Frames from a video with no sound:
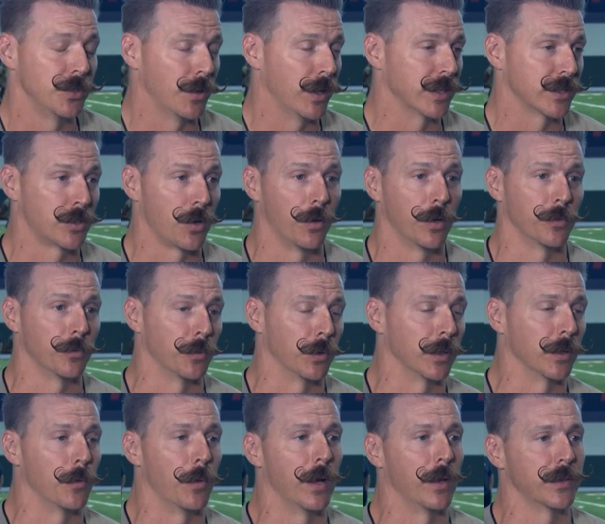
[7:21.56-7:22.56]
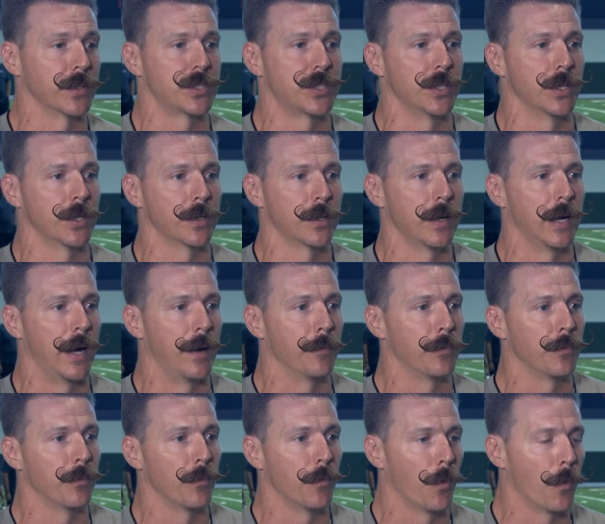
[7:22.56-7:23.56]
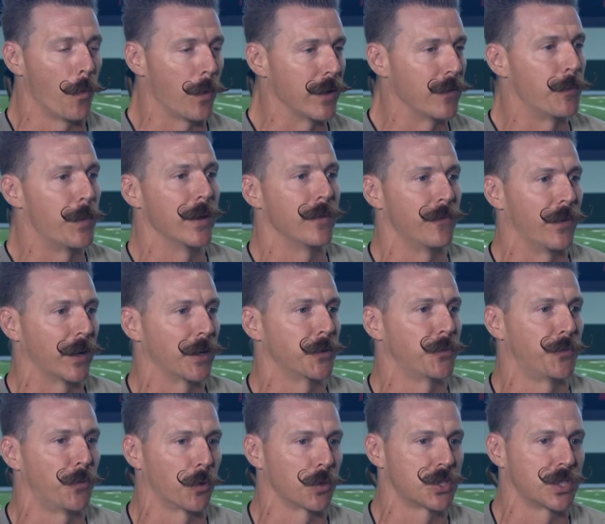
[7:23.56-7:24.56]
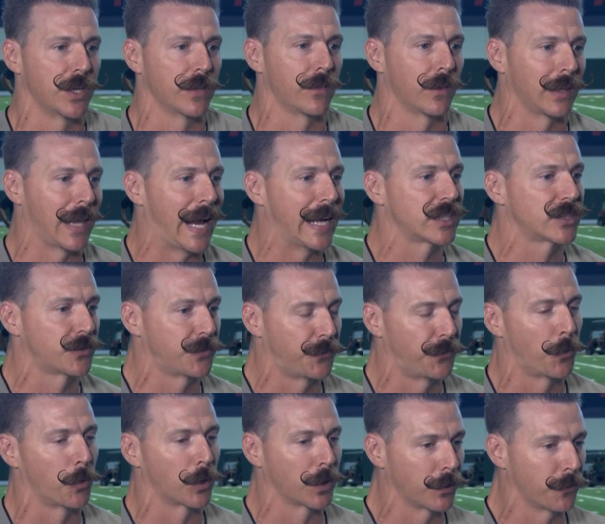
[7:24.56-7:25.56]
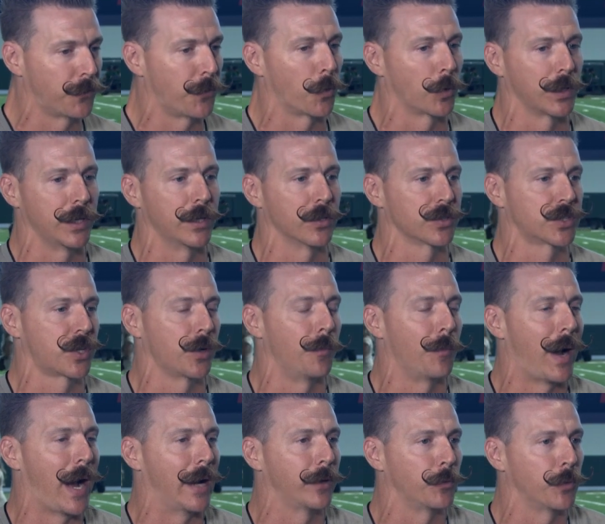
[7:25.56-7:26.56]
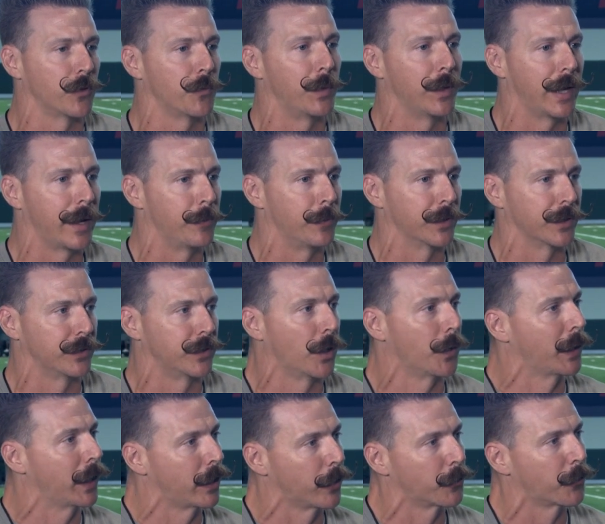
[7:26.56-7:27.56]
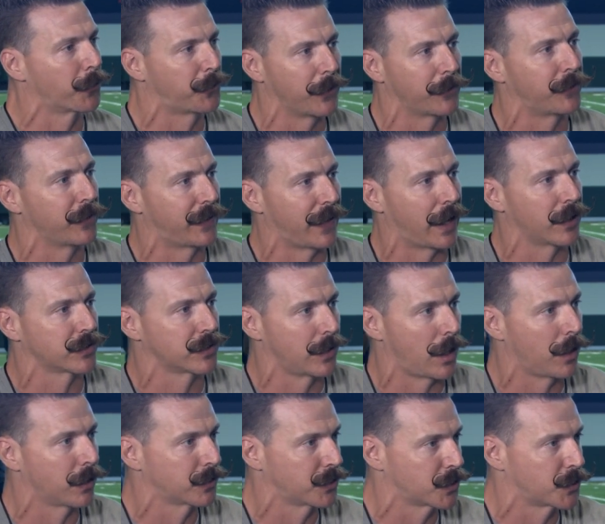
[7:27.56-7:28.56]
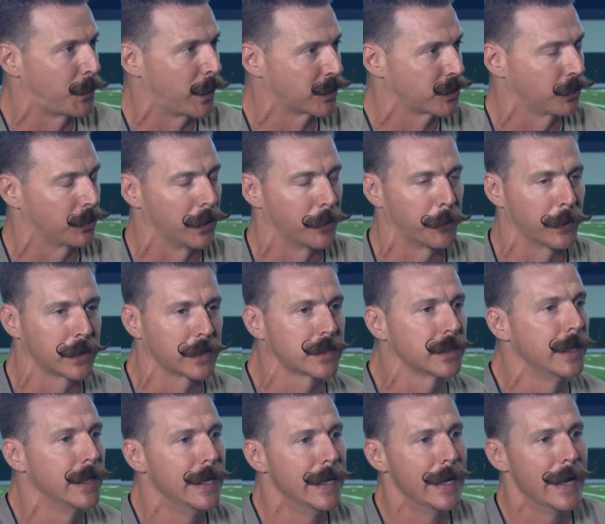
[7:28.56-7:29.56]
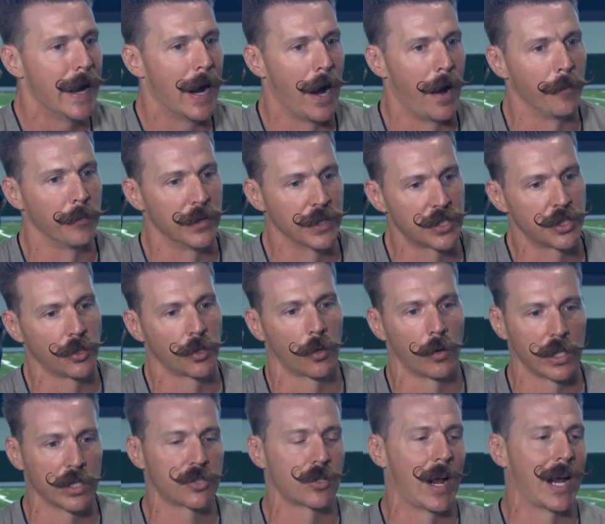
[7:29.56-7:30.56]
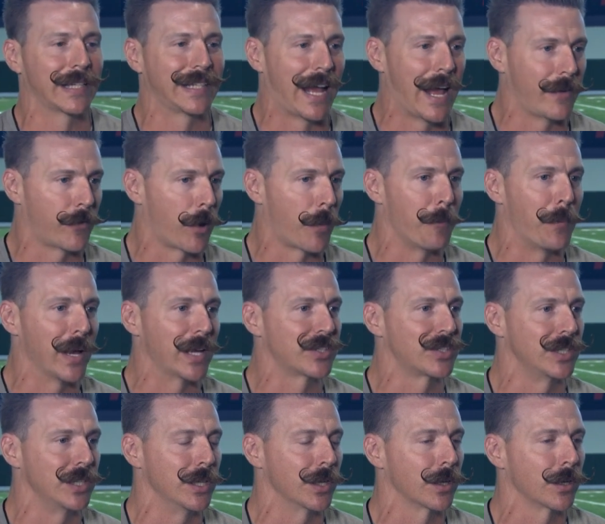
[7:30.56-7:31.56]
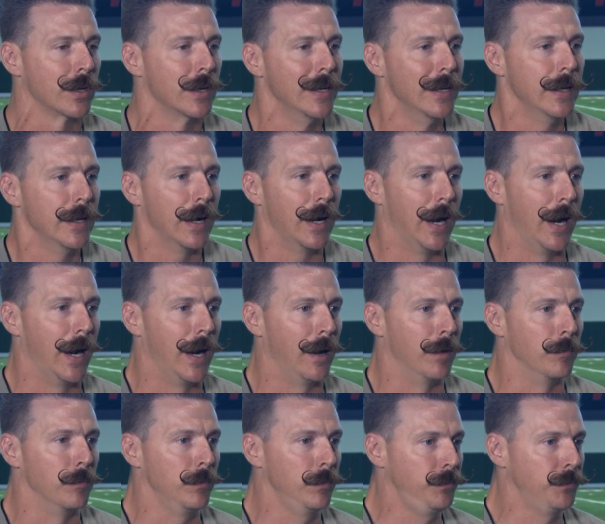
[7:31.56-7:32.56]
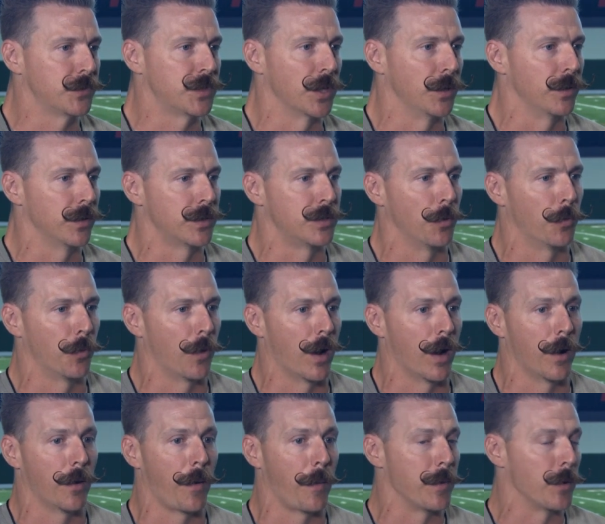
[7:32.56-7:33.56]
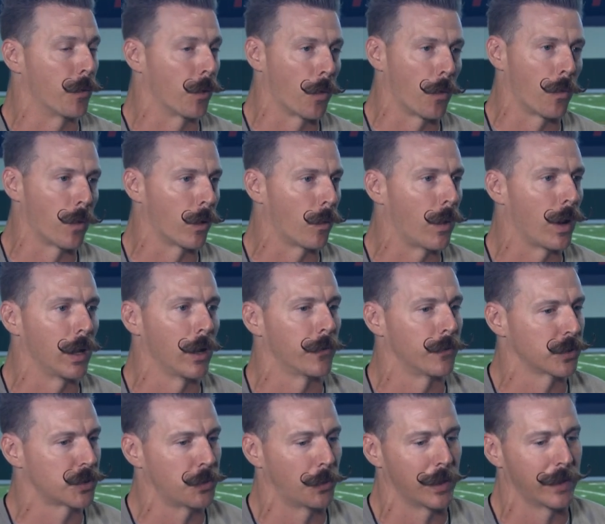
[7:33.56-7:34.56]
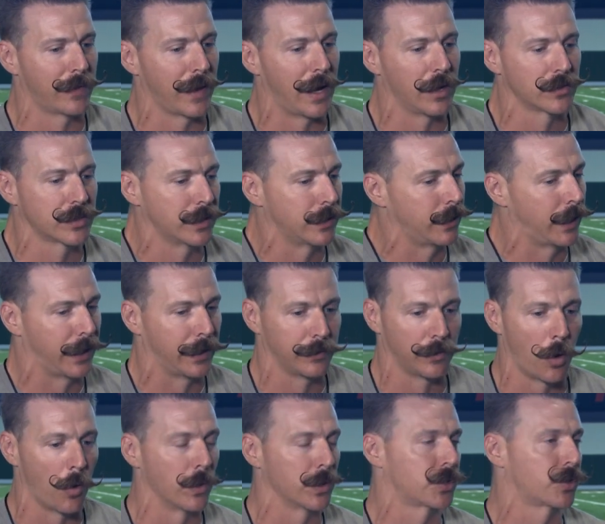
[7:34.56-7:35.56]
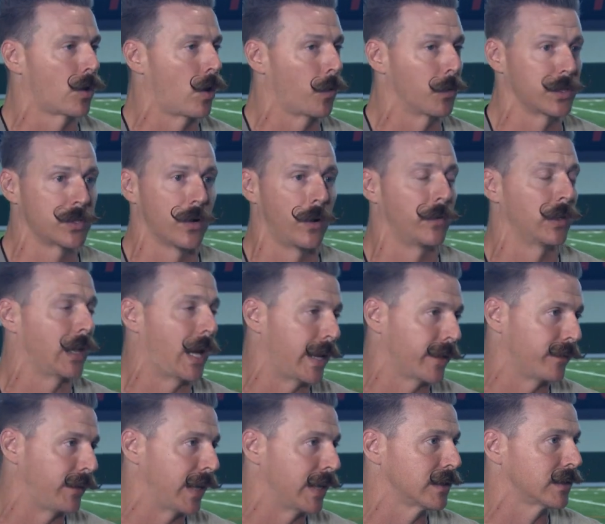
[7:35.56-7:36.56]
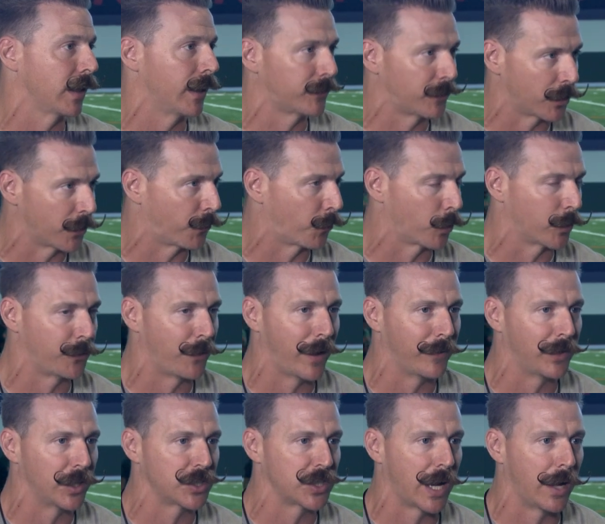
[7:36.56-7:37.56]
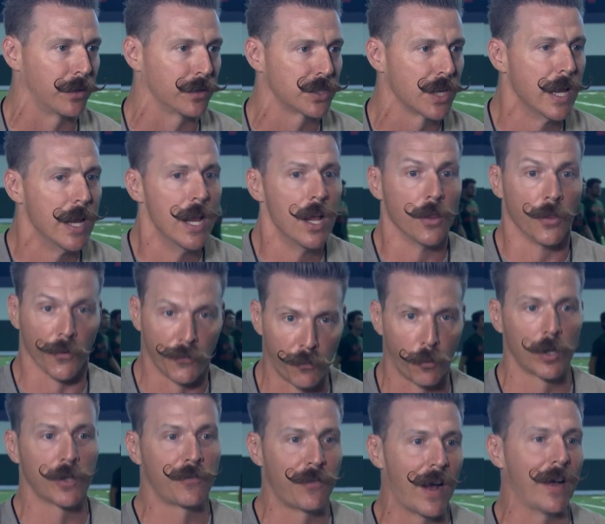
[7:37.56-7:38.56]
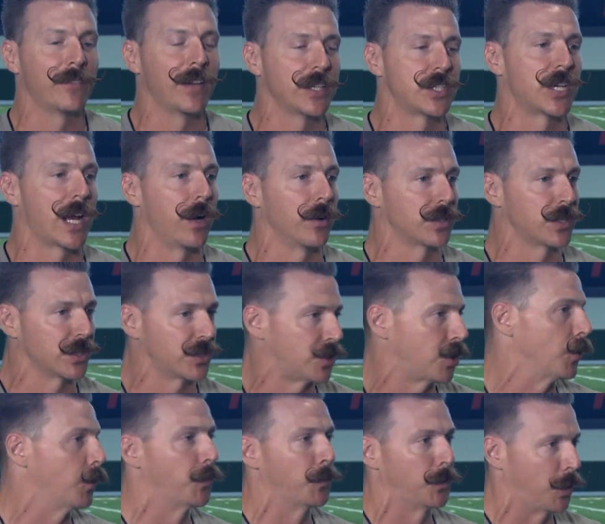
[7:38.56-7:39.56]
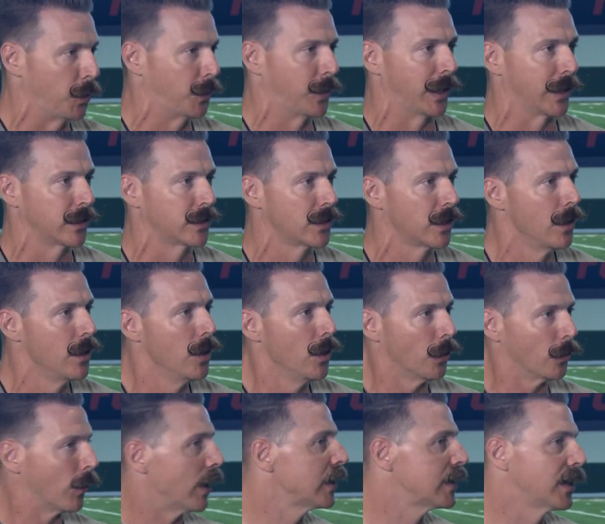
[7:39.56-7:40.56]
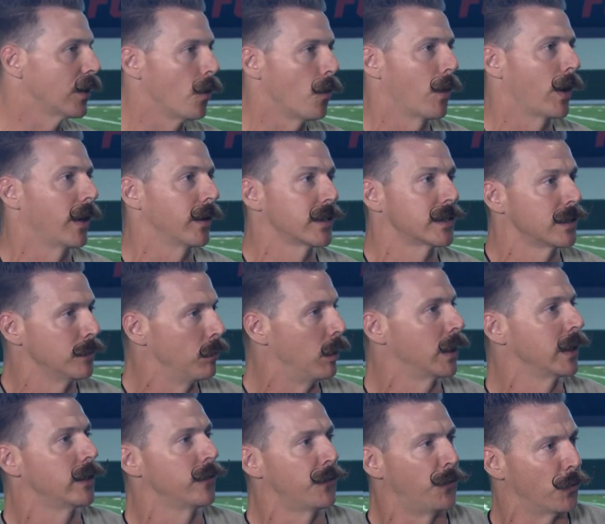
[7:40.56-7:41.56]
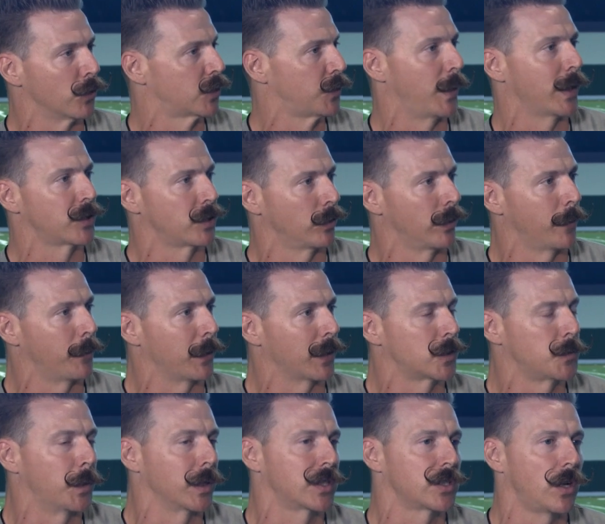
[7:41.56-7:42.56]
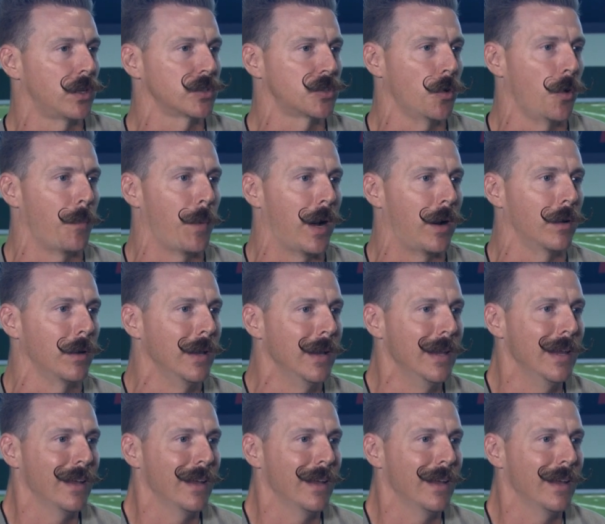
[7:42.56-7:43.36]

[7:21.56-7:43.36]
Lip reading: is going really well this year. We've been very fortunate. The last four years combined, we've been able to donate over $50,000 to Special Olympics. This year, we're on track to have our best year. We're well over 20,000 and going strong. We still have a lot of days left of the 45-day challenge. The 45-day challenge is two things. Raising awareness and money for Special Olympics, but it's also about